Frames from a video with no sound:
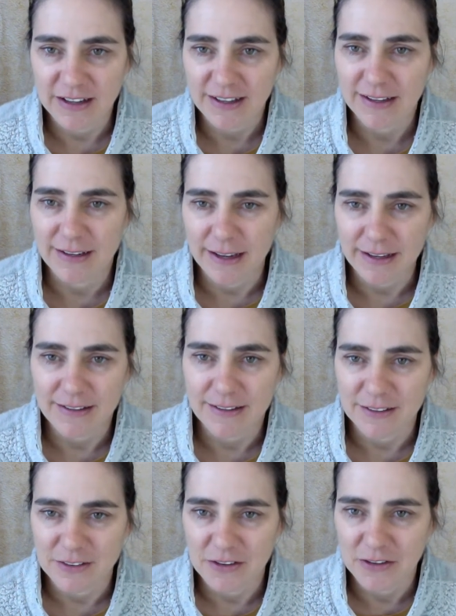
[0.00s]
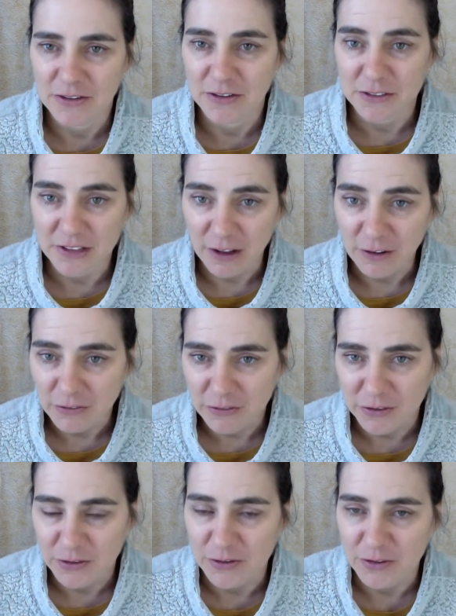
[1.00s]
connect into yourself
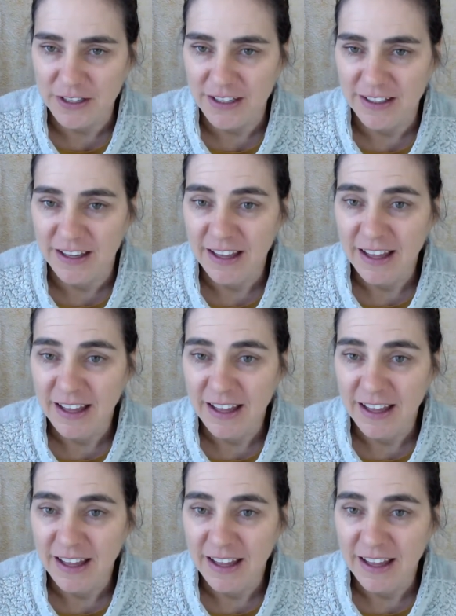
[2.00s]
through the